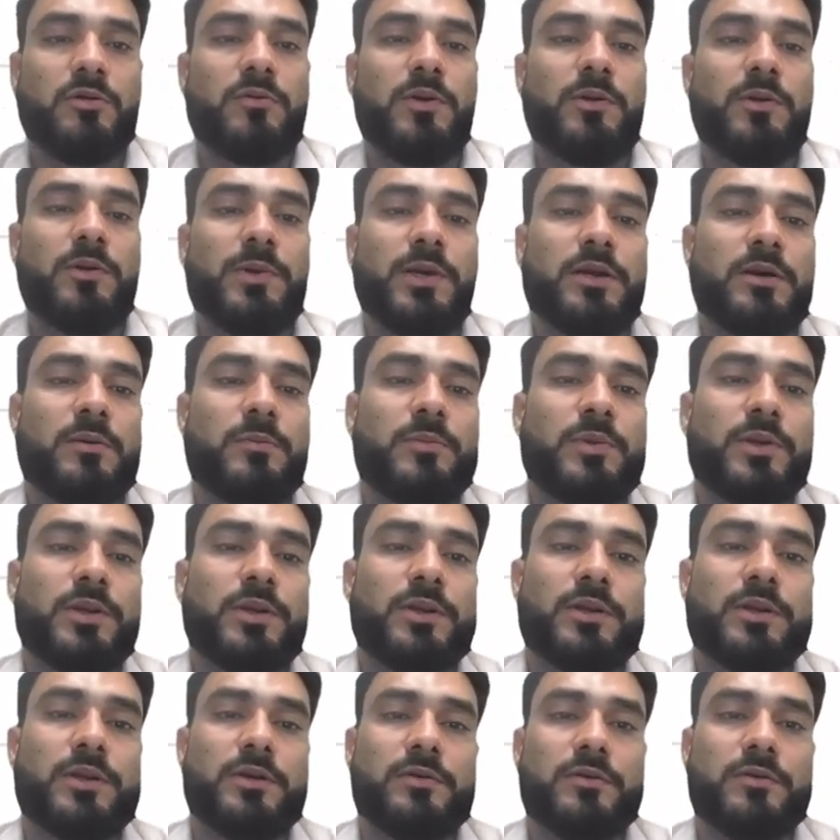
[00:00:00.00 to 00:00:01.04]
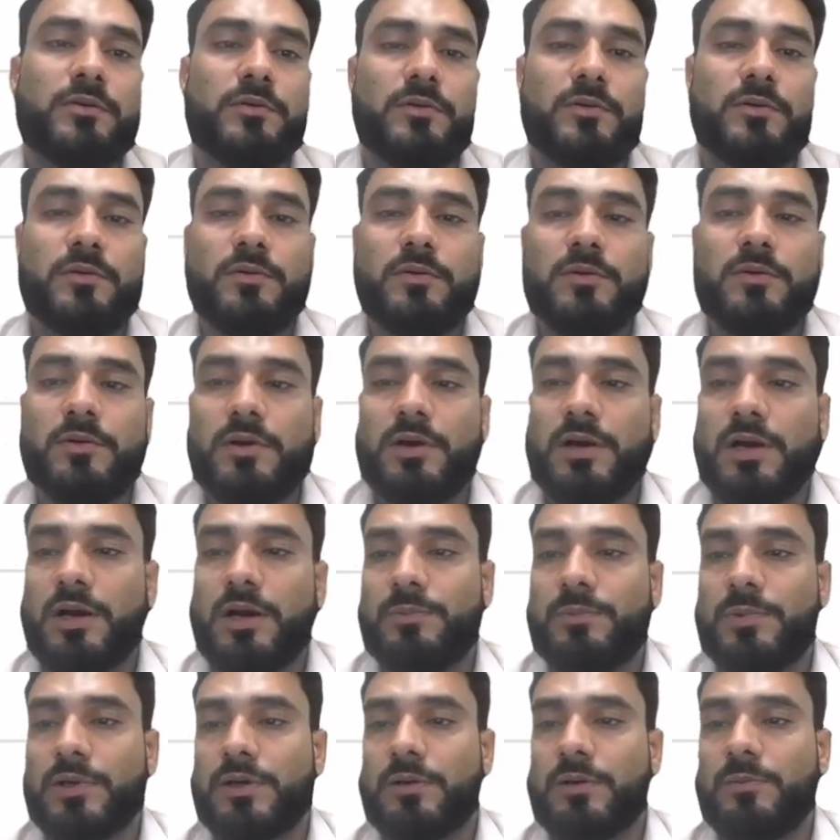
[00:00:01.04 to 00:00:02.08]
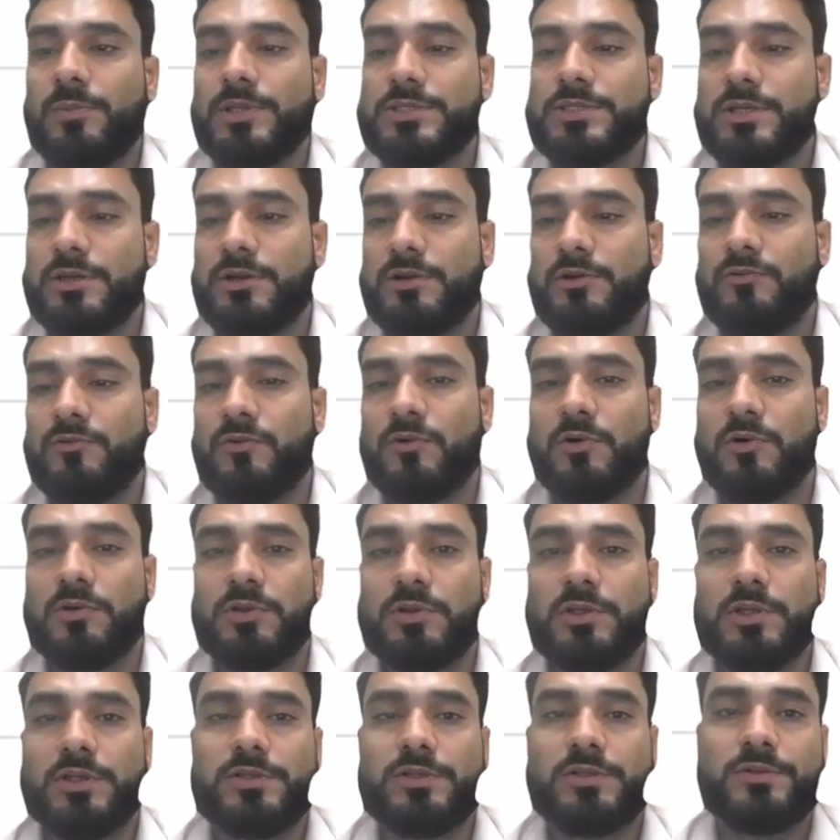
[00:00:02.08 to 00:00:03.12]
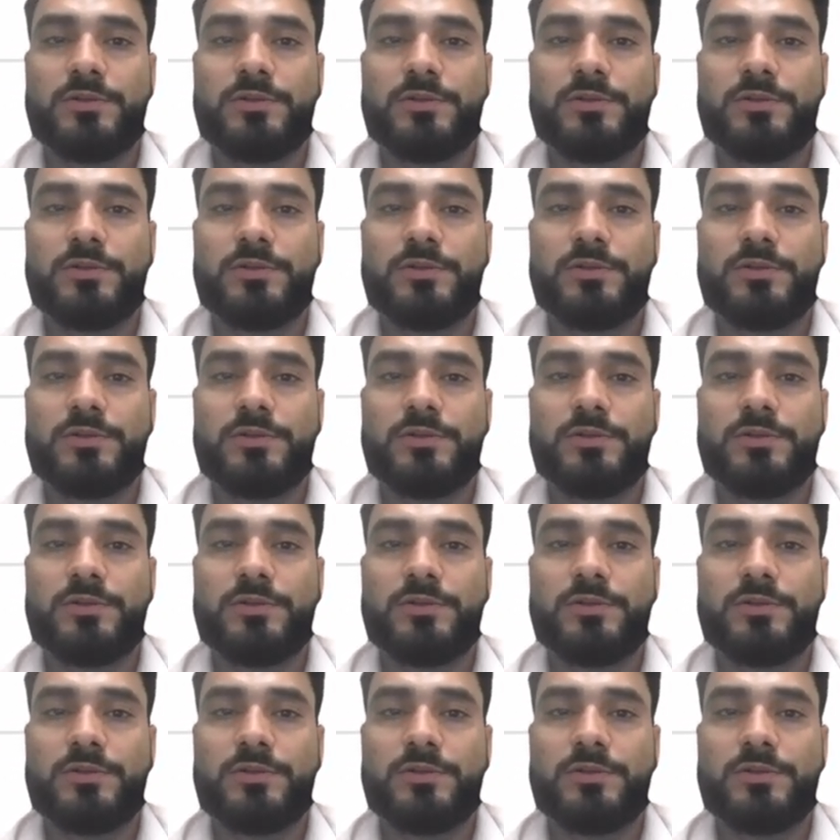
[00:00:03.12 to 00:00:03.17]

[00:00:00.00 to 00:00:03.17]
will be completed after completion of all these.